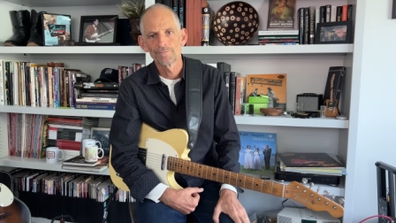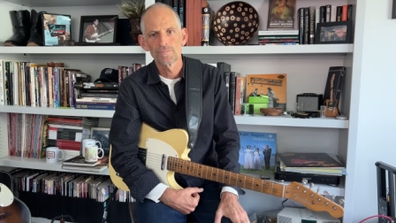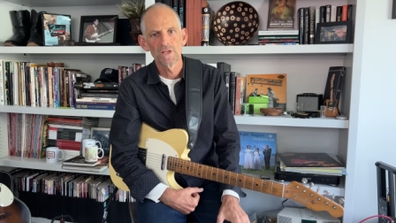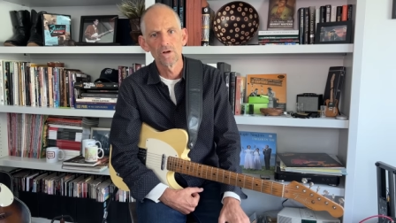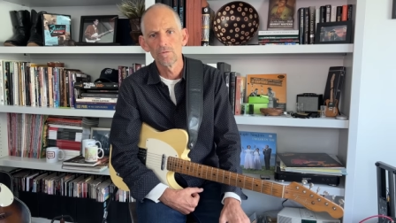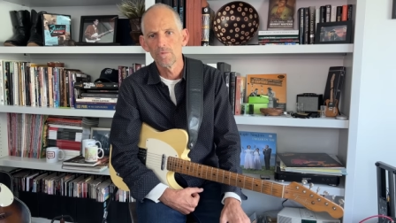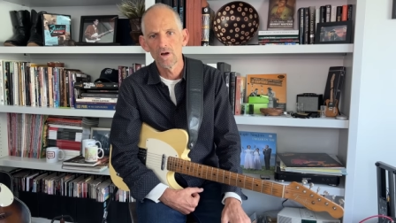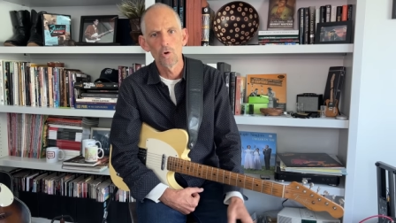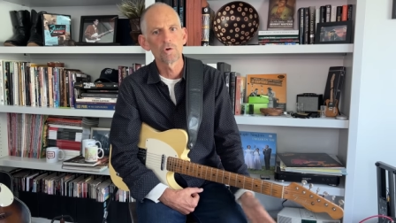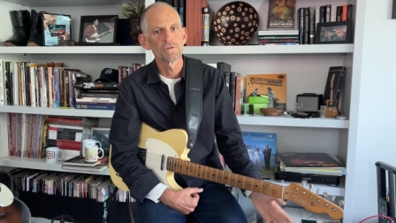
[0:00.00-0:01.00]
you know a
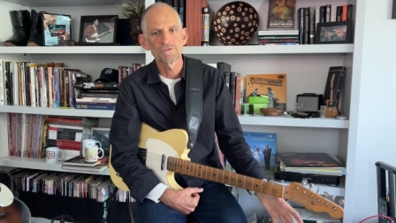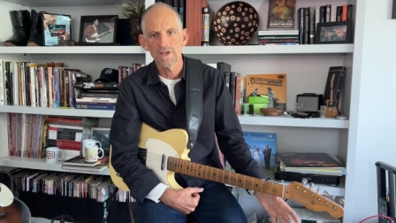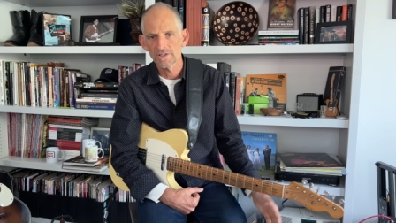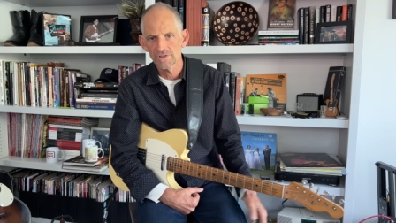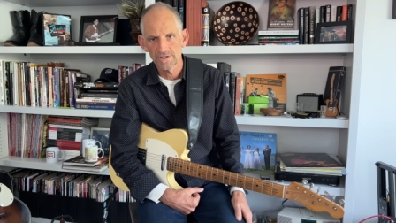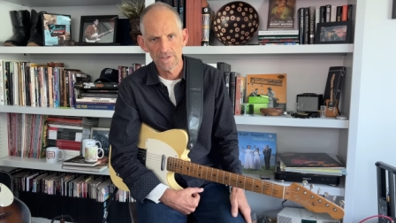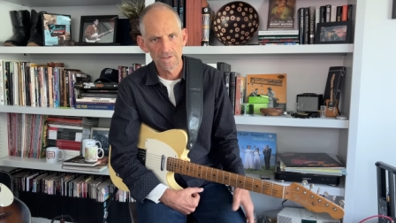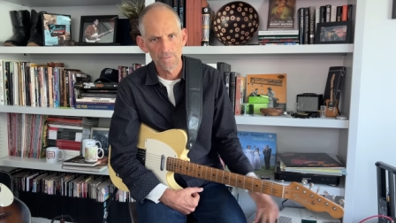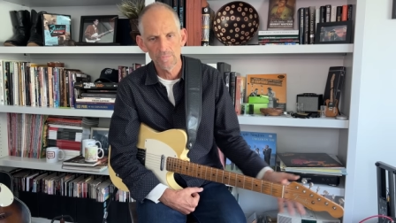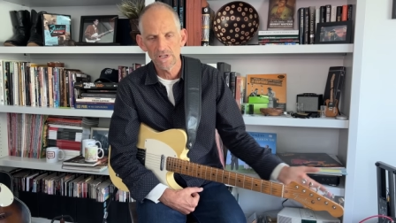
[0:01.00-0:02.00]
horn section and
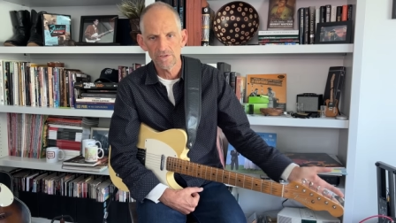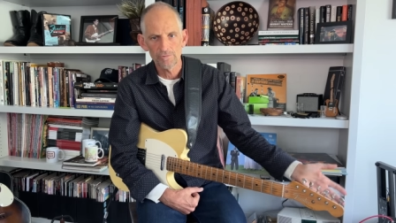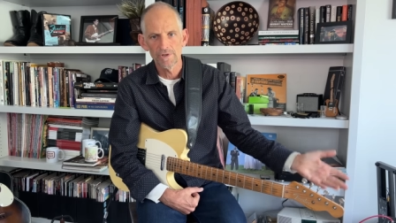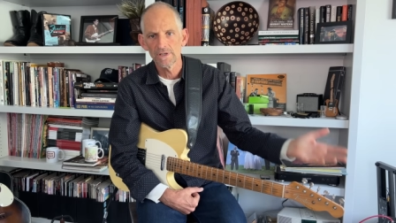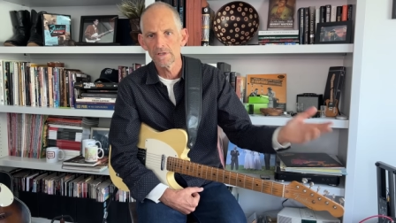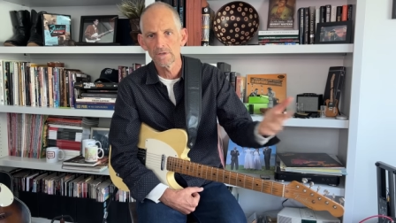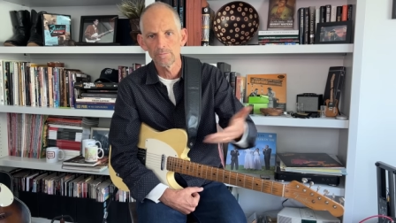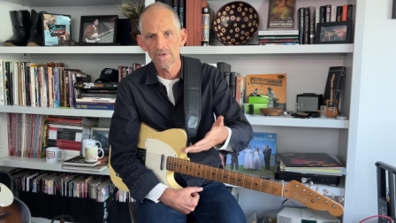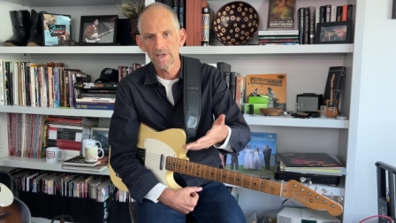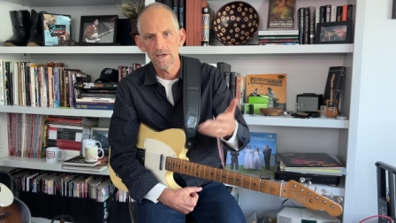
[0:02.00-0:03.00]
a b3 and a
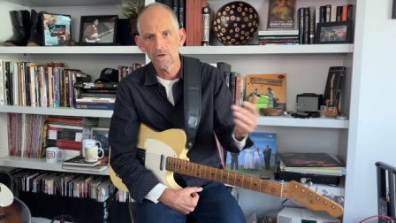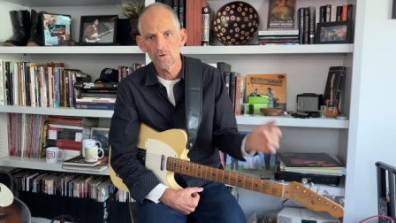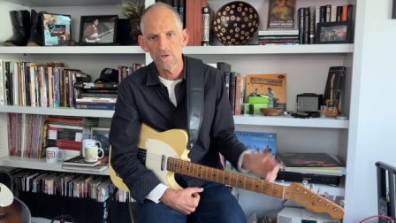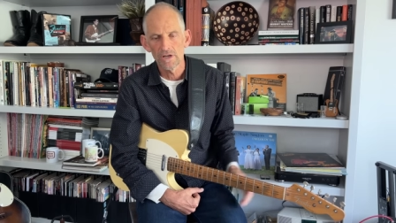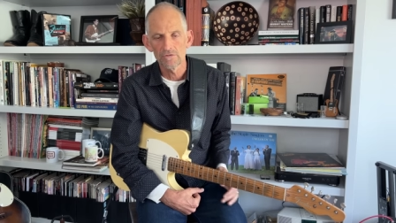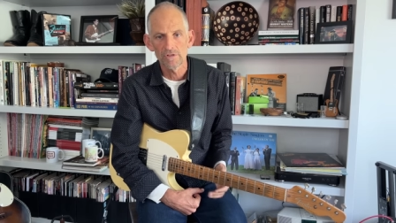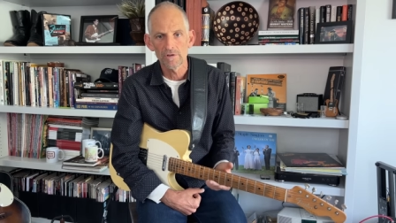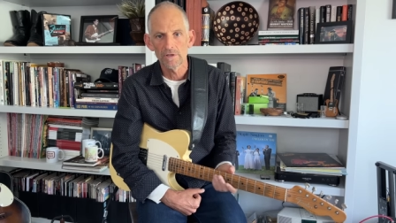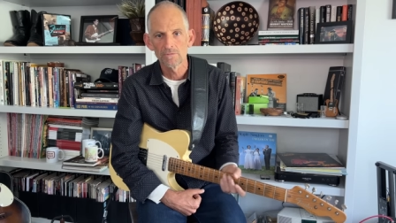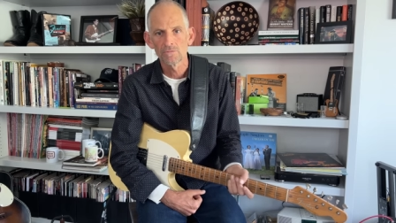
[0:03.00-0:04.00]
piano and
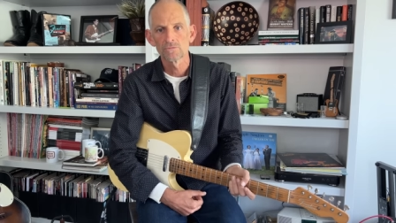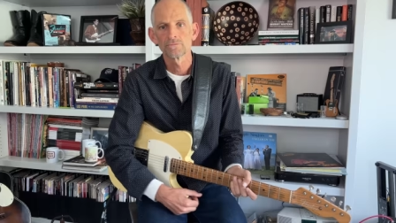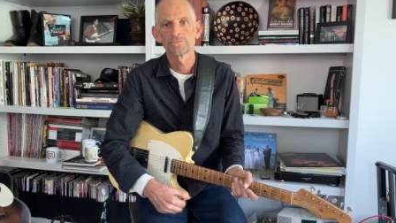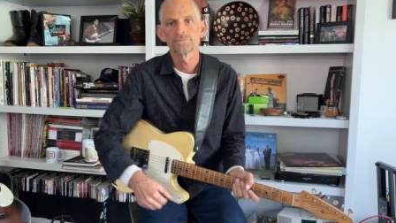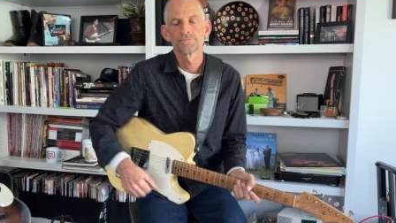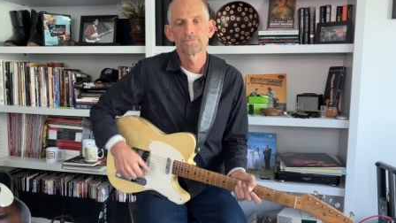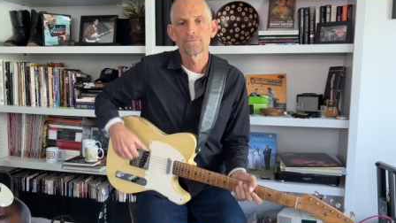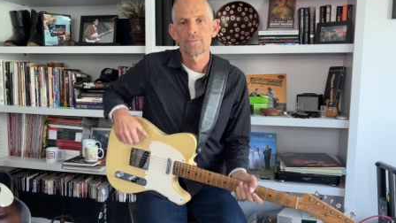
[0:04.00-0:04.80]
everything yeah